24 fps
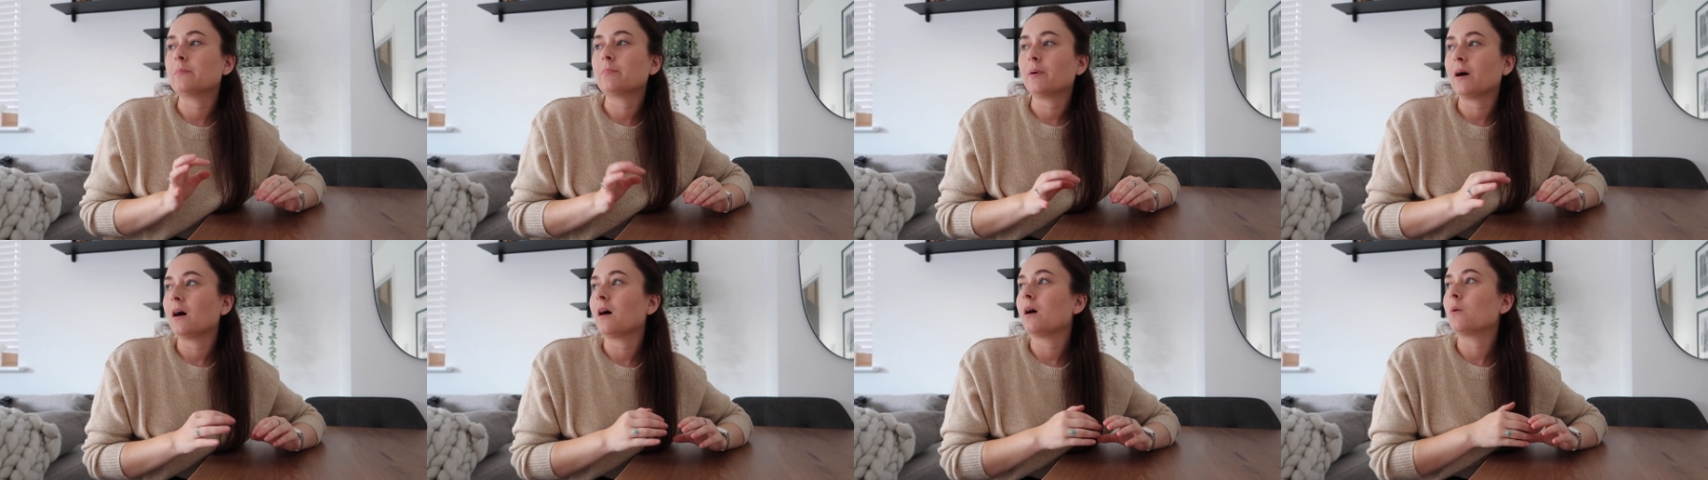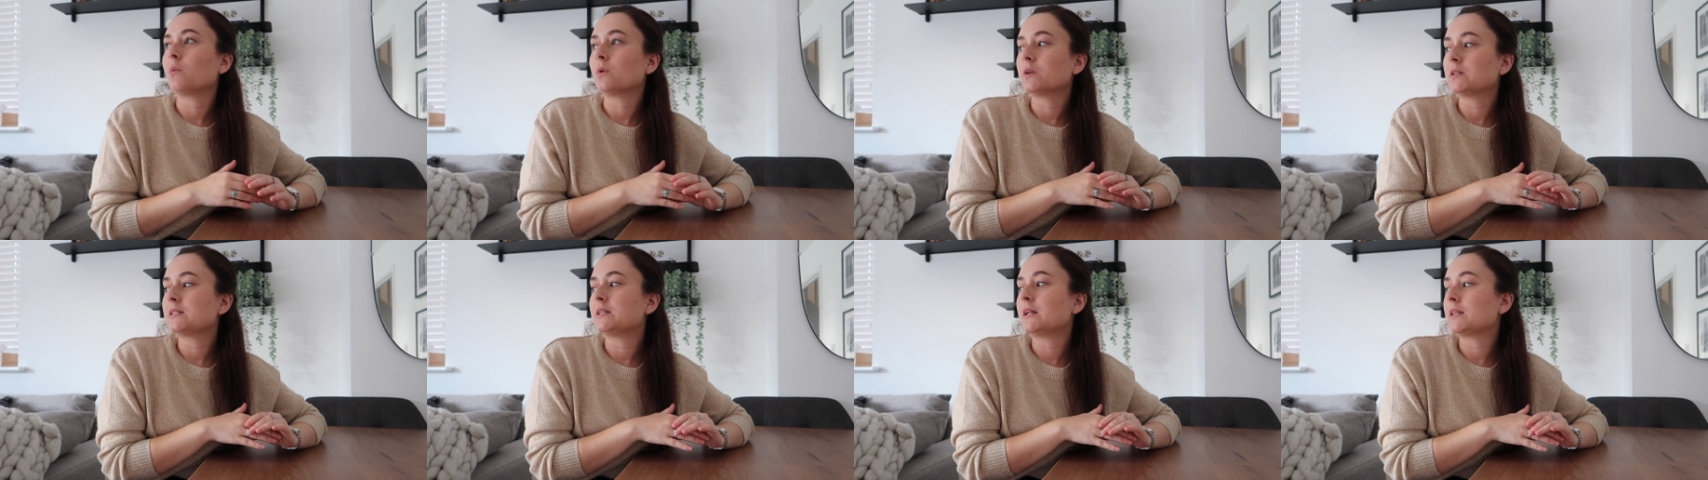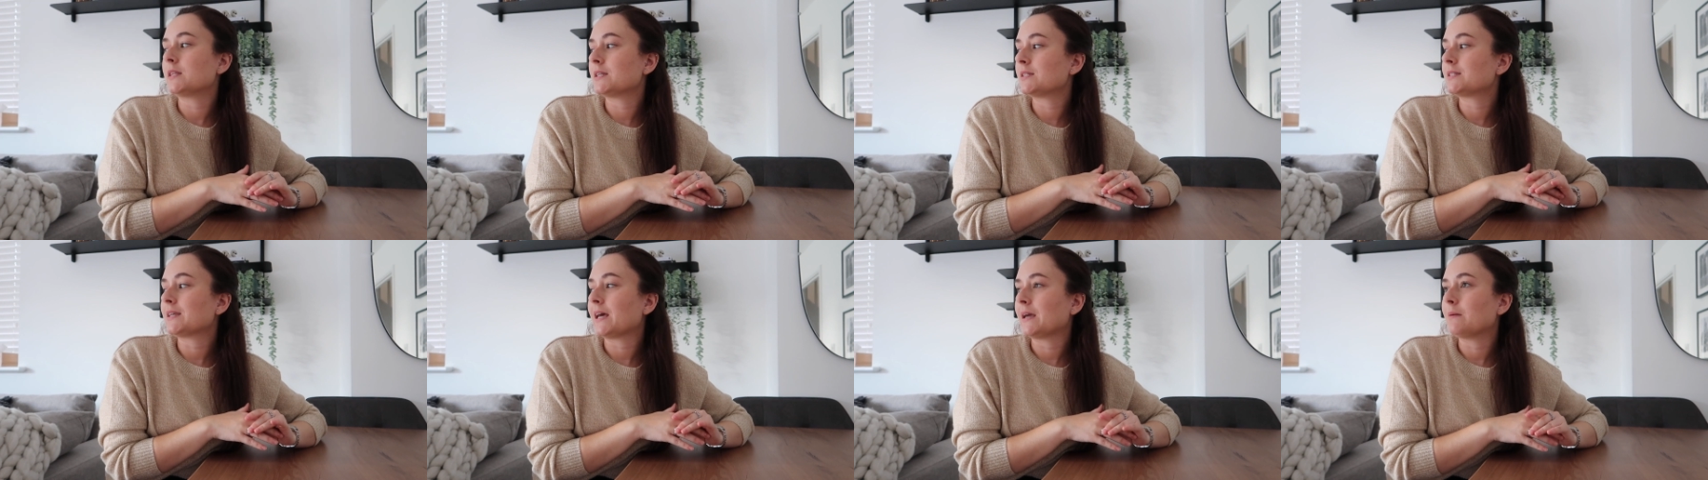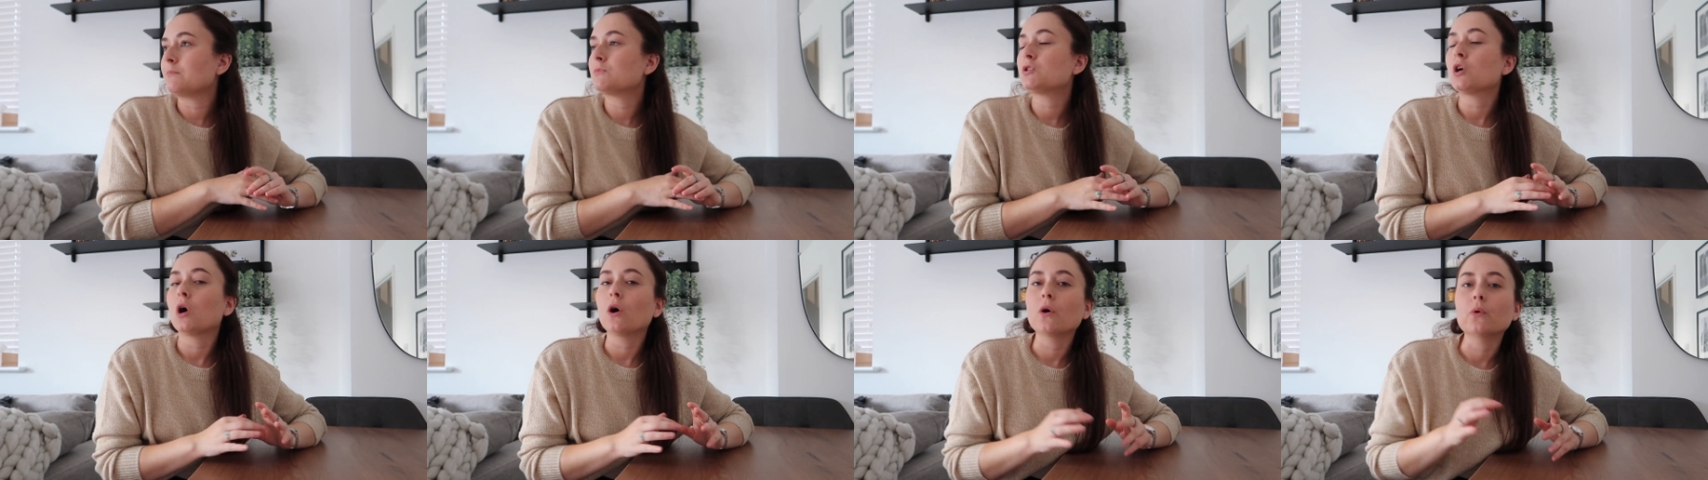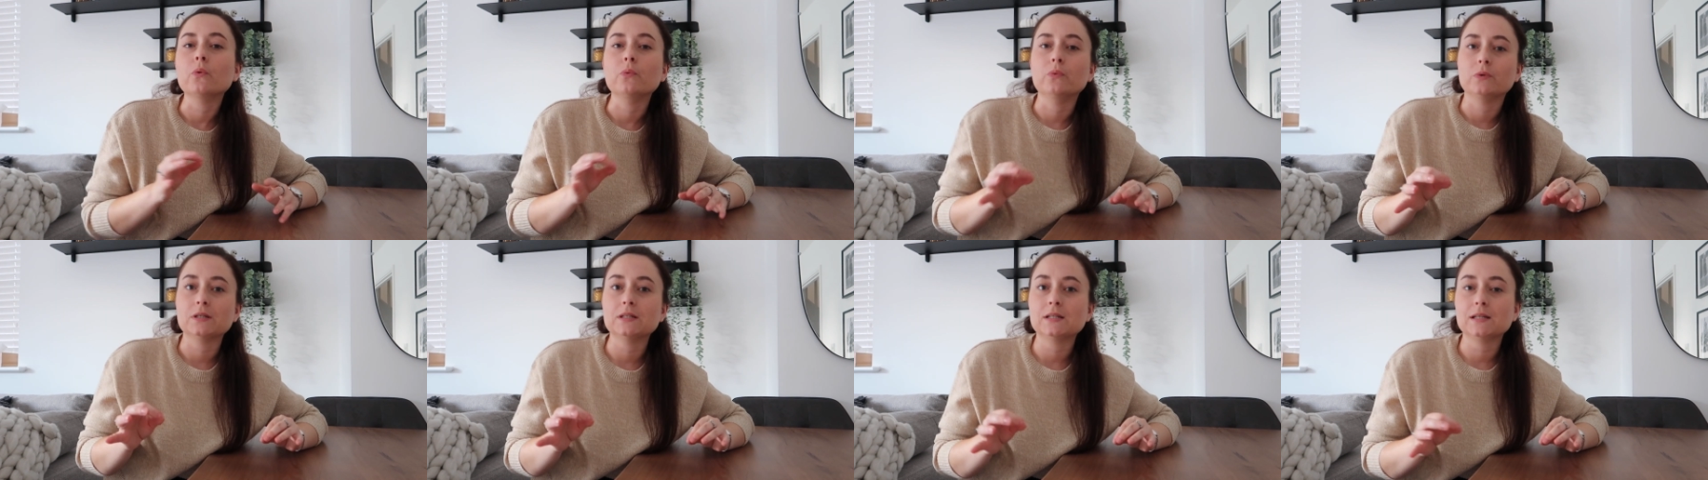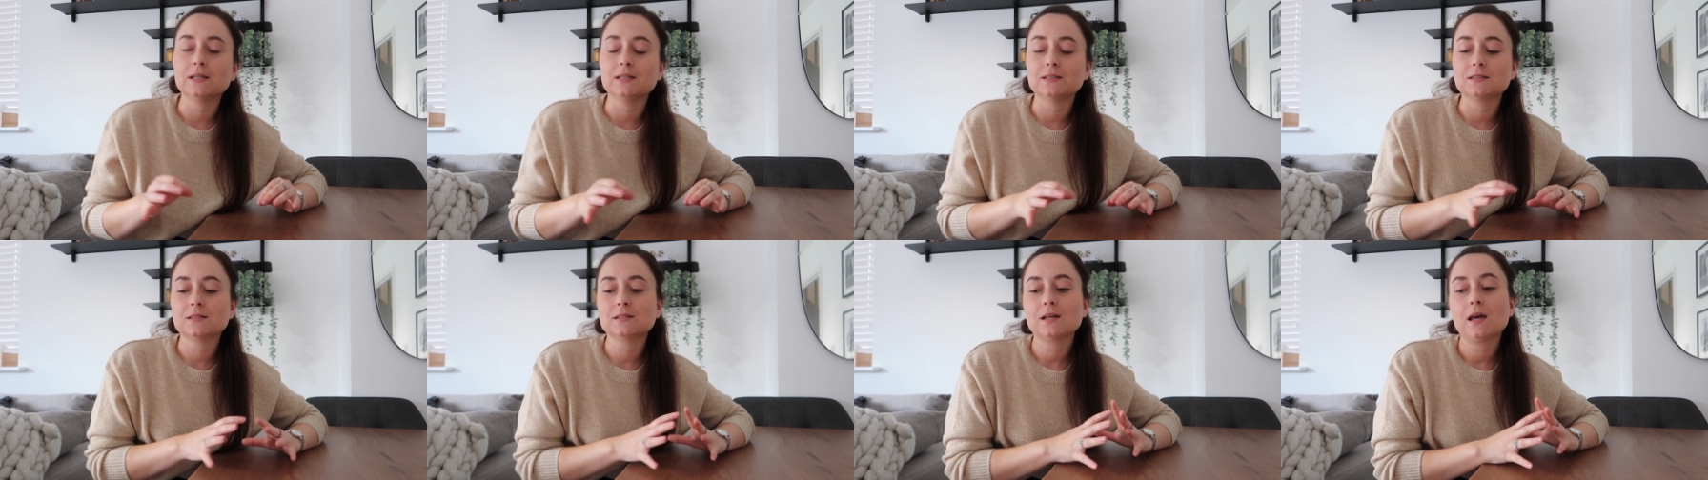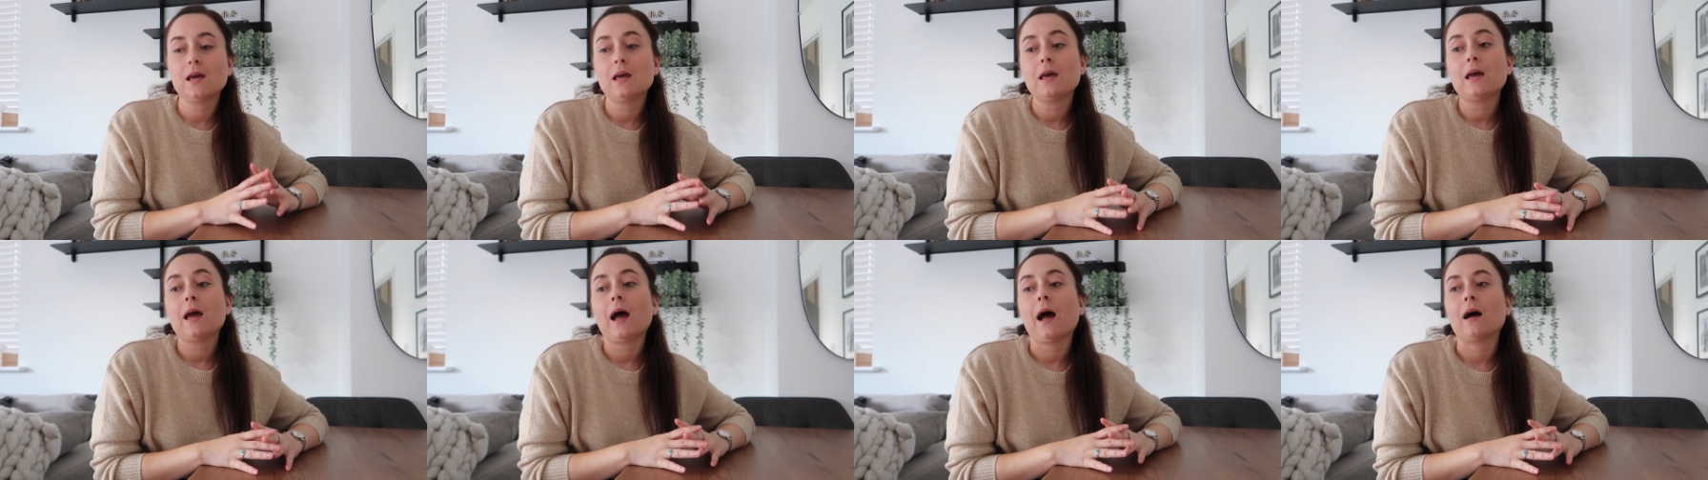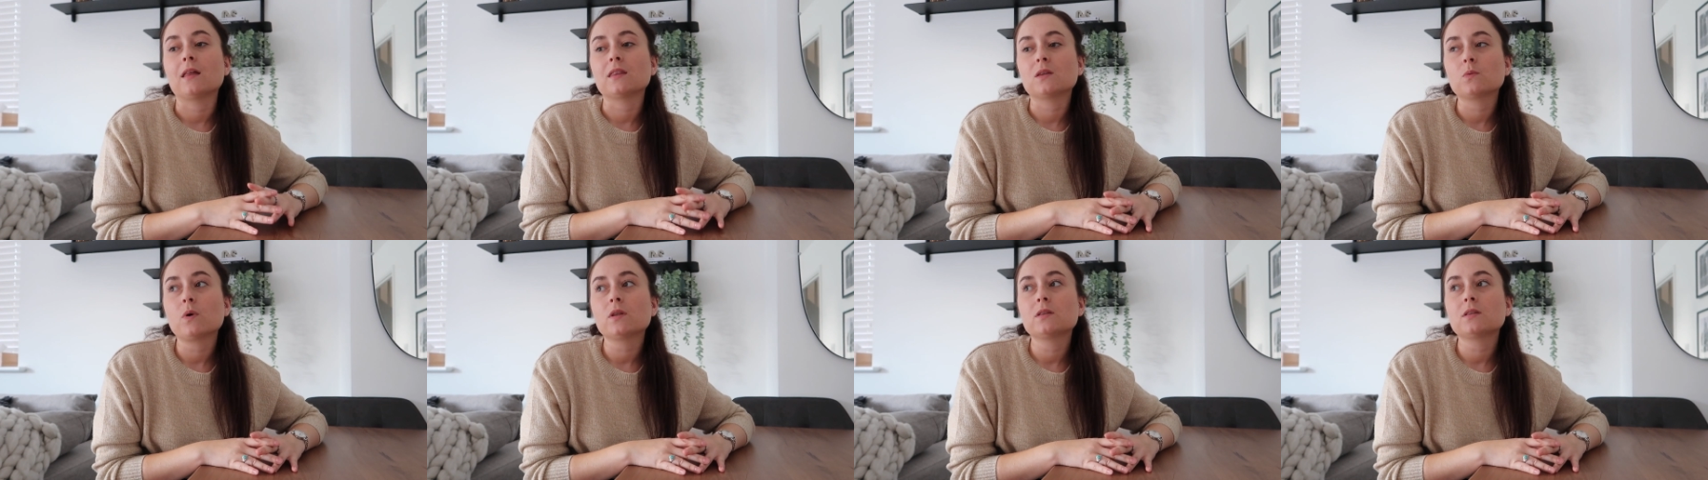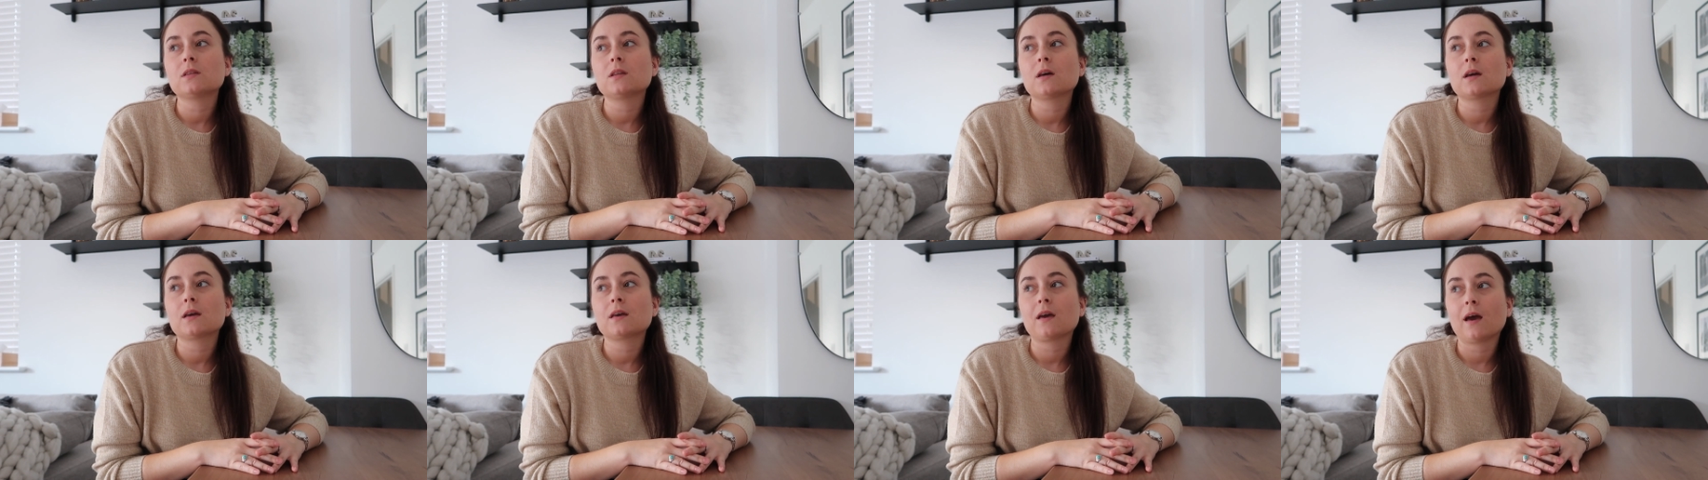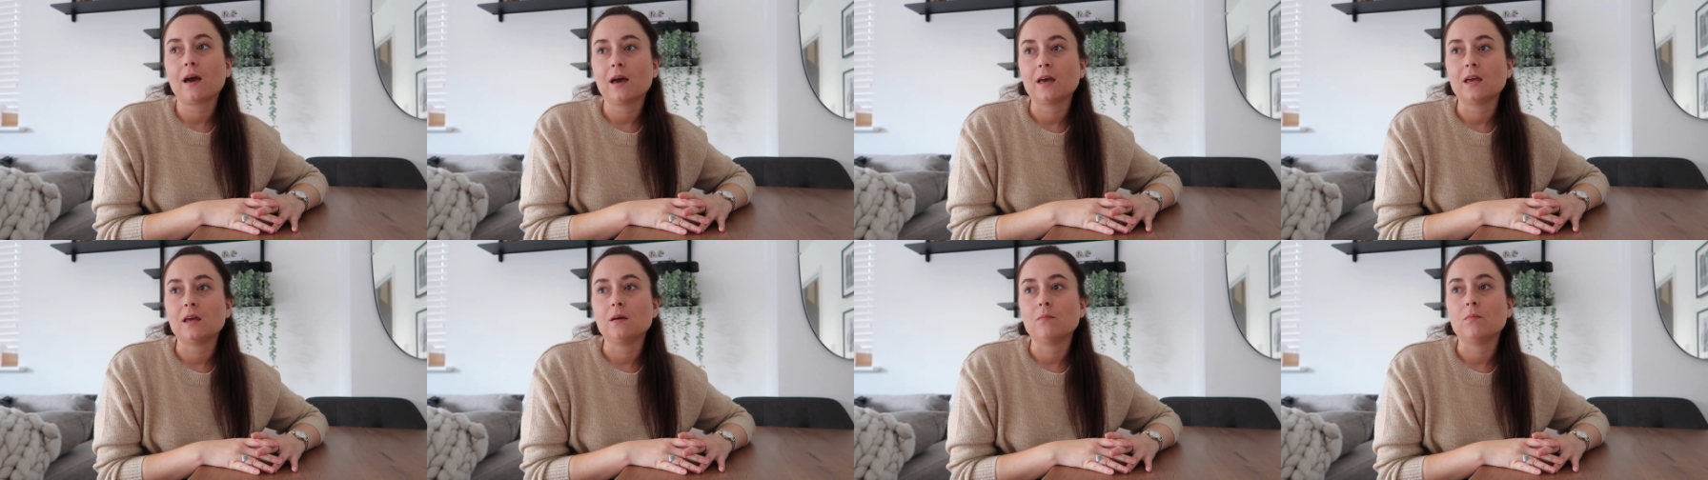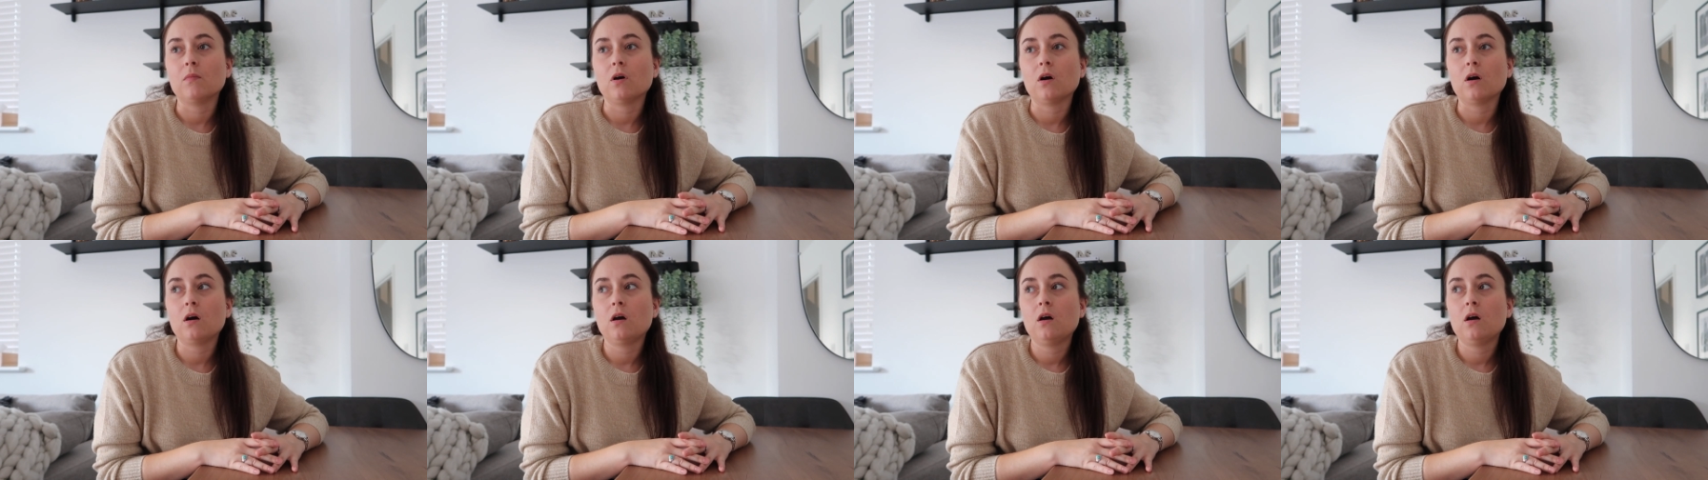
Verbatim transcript: but I wanted it the same tone at least. And the one that came